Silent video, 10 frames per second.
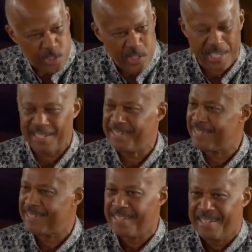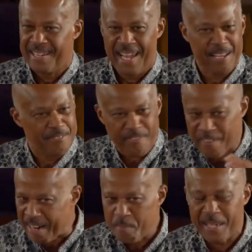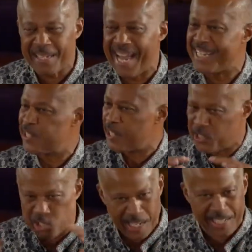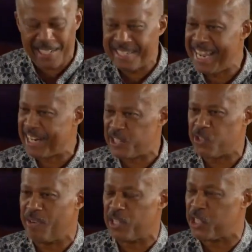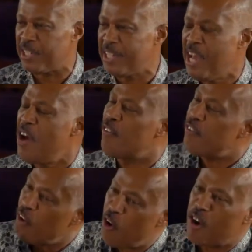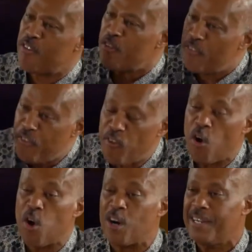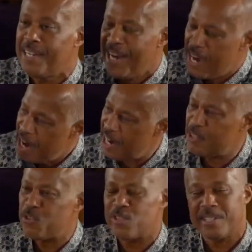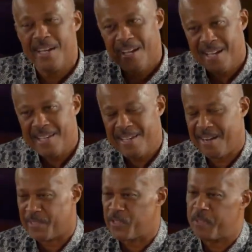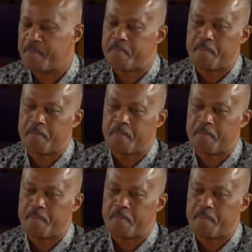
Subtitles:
state, in framing and sustaining that structure for 400 years.